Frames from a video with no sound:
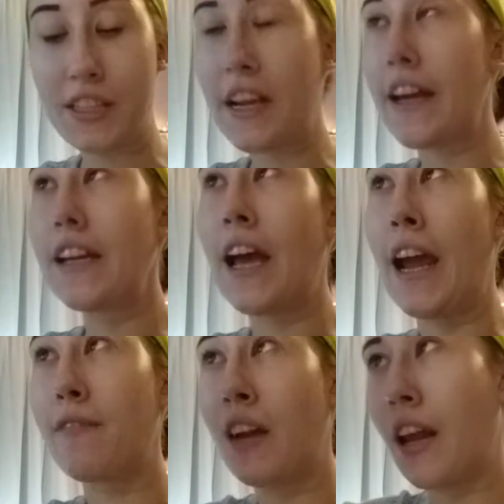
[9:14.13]
yet, I
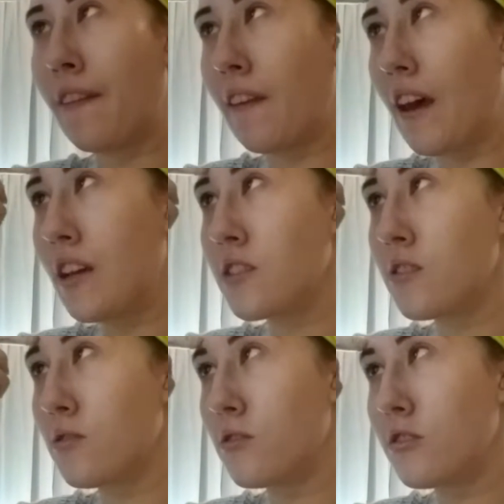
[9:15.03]
have to get that.
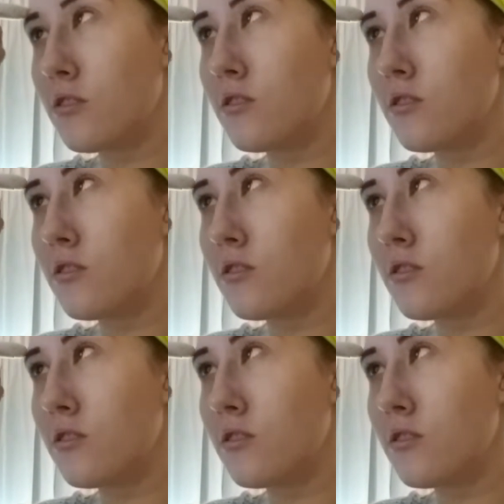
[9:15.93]
So,